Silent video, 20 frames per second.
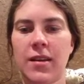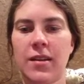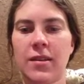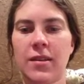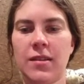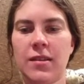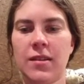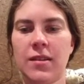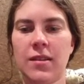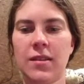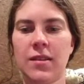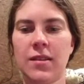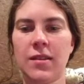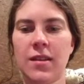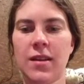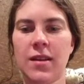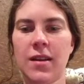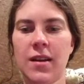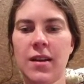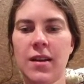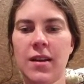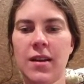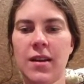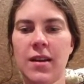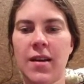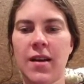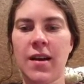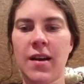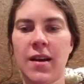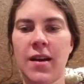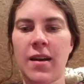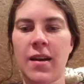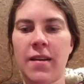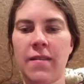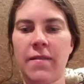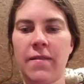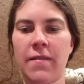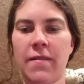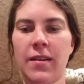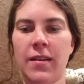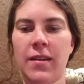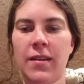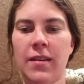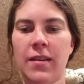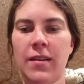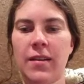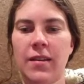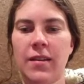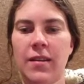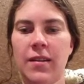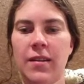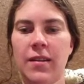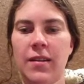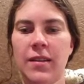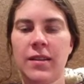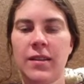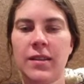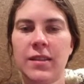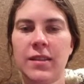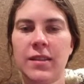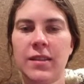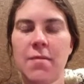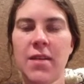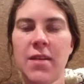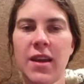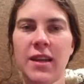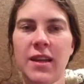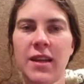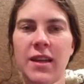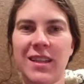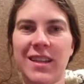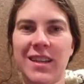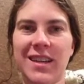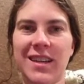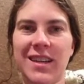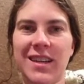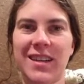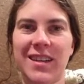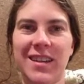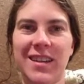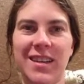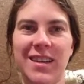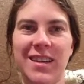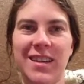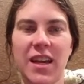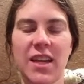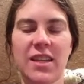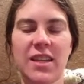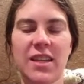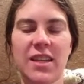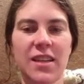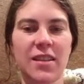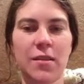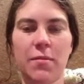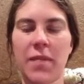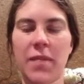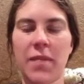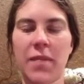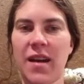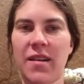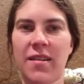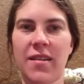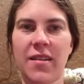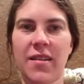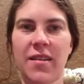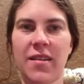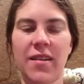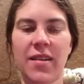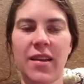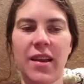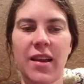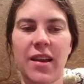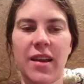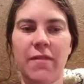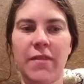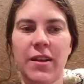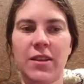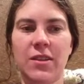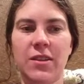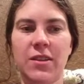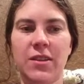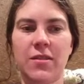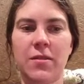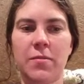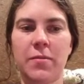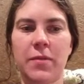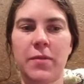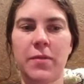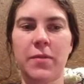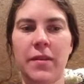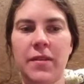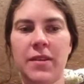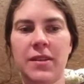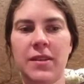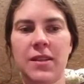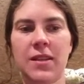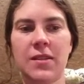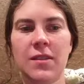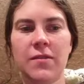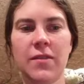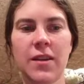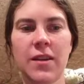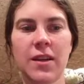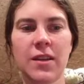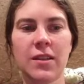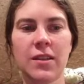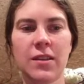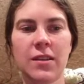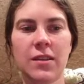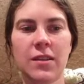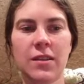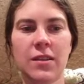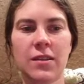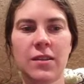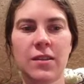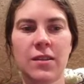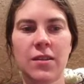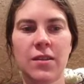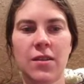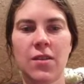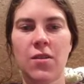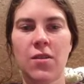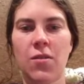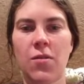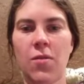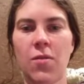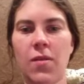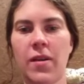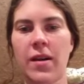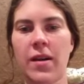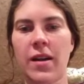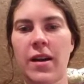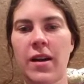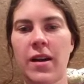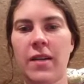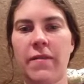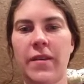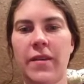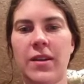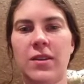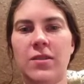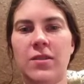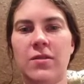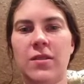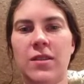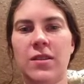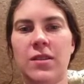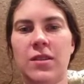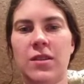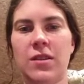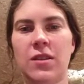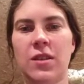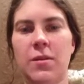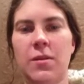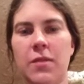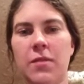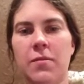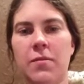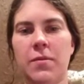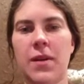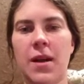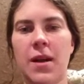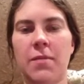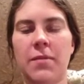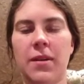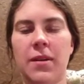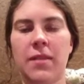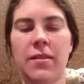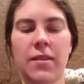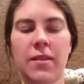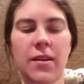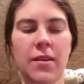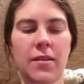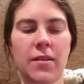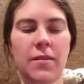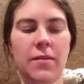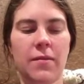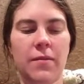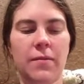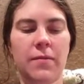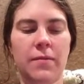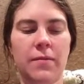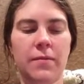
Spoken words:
is 35. Same answer. It doesn't matter if I do the parentheses first or if I do this distributive property thing.